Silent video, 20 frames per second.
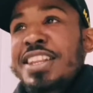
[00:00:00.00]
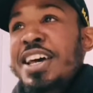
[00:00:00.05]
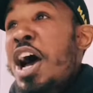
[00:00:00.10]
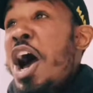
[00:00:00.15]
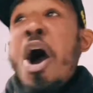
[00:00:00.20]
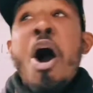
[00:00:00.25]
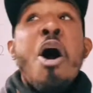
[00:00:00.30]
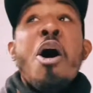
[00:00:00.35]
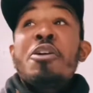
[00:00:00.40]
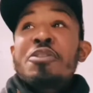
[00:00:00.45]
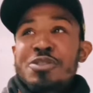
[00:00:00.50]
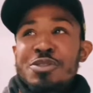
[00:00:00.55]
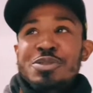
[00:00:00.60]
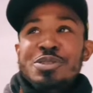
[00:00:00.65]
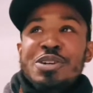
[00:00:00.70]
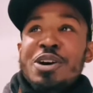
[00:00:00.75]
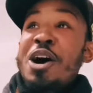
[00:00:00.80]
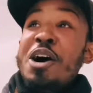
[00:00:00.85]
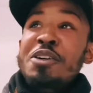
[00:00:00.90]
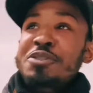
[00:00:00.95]

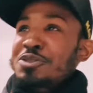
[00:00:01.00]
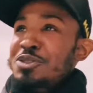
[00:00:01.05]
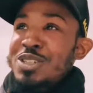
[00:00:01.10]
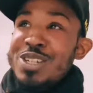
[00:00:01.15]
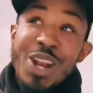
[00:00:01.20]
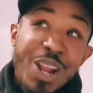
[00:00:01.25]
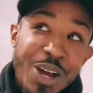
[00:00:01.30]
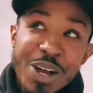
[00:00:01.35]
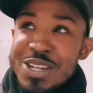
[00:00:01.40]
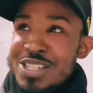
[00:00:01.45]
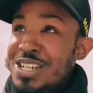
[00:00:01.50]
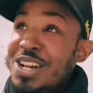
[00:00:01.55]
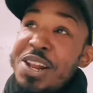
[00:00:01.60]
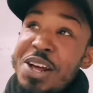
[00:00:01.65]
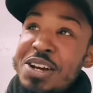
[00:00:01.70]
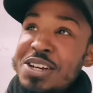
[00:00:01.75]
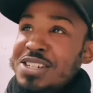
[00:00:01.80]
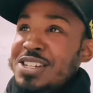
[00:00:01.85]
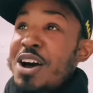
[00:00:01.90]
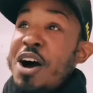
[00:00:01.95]
After class,
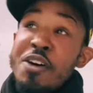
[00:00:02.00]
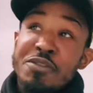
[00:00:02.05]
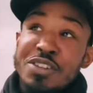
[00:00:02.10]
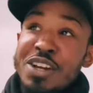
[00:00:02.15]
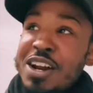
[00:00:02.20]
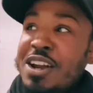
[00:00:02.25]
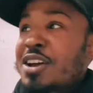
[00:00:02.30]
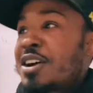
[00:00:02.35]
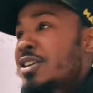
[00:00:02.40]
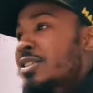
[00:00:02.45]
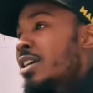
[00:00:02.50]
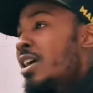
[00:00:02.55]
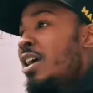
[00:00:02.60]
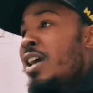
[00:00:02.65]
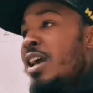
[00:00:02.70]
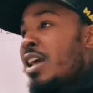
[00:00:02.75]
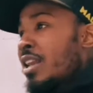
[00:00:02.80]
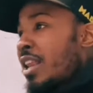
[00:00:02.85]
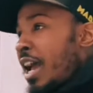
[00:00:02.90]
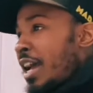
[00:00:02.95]
after class. No.
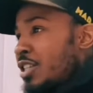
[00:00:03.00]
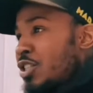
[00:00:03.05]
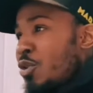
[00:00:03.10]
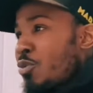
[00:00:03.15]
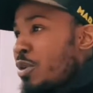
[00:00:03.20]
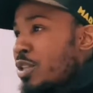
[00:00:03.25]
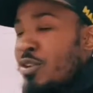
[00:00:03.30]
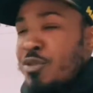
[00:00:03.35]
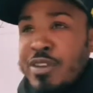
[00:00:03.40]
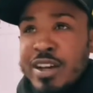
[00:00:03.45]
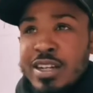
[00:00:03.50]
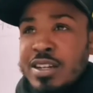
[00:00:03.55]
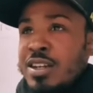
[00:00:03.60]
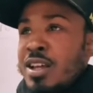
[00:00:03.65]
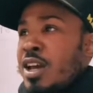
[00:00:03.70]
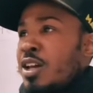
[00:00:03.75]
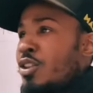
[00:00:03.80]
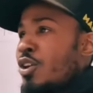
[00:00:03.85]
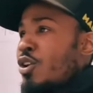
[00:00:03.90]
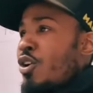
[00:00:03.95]
Like, so when you're in
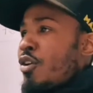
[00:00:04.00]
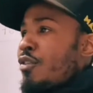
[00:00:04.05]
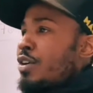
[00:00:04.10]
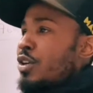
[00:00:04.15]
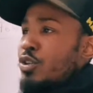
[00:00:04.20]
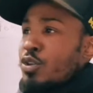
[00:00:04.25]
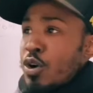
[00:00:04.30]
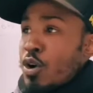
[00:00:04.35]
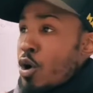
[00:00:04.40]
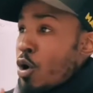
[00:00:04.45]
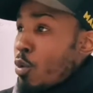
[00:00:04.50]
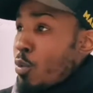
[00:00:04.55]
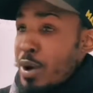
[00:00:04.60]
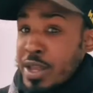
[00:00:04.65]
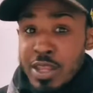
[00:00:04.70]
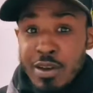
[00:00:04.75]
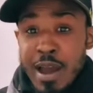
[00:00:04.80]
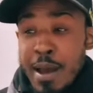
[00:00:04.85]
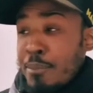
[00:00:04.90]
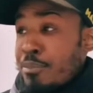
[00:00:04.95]
the corridor or when you're
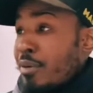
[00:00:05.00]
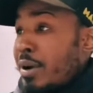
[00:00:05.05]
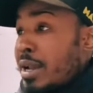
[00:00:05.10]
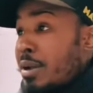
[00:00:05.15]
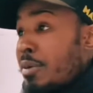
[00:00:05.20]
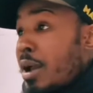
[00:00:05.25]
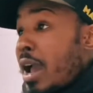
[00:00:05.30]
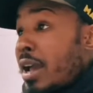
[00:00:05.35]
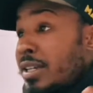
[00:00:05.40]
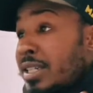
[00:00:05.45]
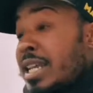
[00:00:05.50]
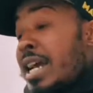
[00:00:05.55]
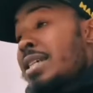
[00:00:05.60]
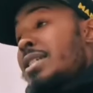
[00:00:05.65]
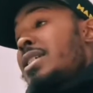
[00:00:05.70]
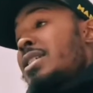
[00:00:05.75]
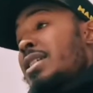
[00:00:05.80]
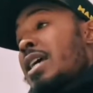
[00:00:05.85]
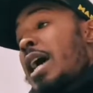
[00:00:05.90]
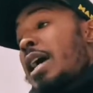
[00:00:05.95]
at break, that's the
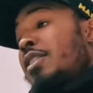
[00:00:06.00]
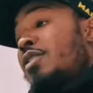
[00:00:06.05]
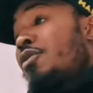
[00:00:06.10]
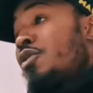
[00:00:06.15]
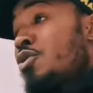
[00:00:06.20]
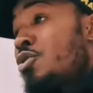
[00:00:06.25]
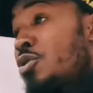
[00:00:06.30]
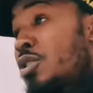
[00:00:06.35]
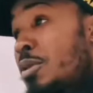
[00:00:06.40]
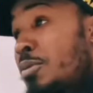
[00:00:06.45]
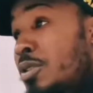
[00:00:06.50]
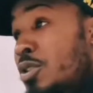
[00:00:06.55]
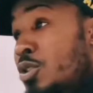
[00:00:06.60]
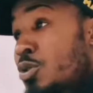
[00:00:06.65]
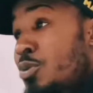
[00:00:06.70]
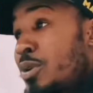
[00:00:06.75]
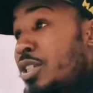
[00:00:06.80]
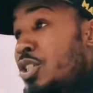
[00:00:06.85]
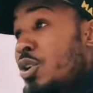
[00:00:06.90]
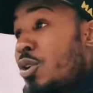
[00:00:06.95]
time for you to
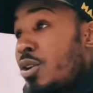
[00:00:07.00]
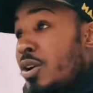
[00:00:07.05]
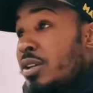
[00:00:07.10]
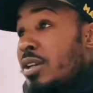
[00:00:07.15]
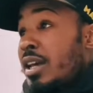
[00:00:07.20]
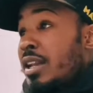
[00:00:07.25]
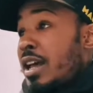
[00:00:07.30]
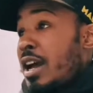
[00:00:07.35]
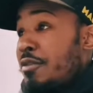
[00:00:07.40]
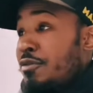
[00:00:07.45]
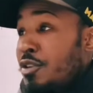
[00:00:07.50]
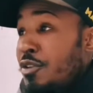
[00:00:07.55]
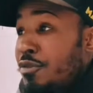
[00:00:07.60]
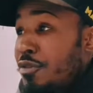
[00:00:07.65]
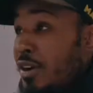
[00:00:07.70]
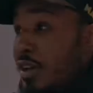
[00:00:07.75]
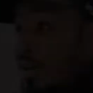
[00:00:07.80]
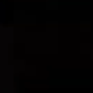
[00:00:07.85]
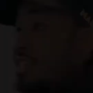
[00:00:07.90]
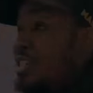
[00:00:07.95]
switch it on and have your
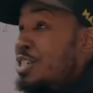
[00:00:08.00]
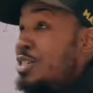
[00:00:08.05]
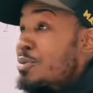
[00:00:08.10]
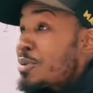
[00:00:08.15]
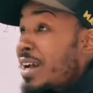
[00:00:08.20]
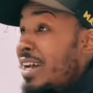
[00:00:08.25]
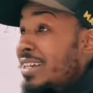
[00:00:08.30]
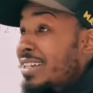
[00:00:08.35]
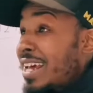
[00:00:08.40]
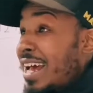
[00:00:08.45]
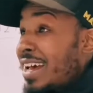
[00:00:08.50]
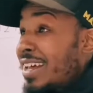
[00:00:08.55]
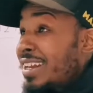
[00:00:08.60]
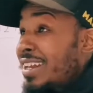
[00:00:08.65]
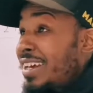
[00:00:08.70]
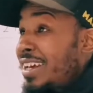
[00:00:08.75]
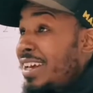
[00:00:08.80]
fun. Swear down.